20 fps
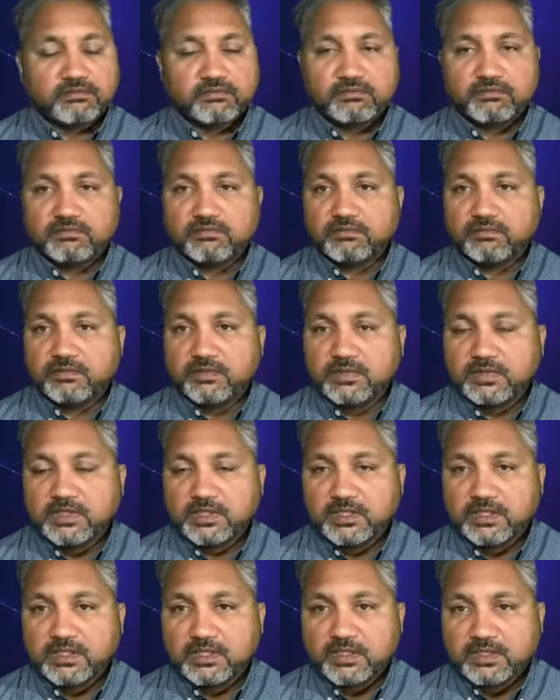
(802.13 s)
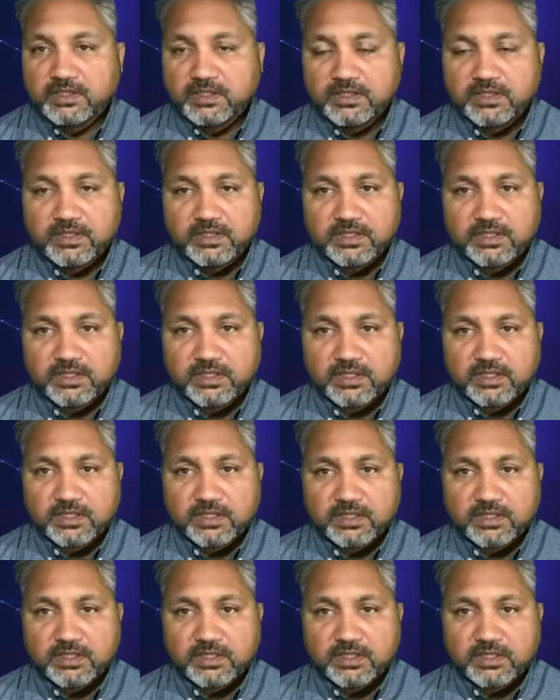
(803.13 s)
(no one is talking)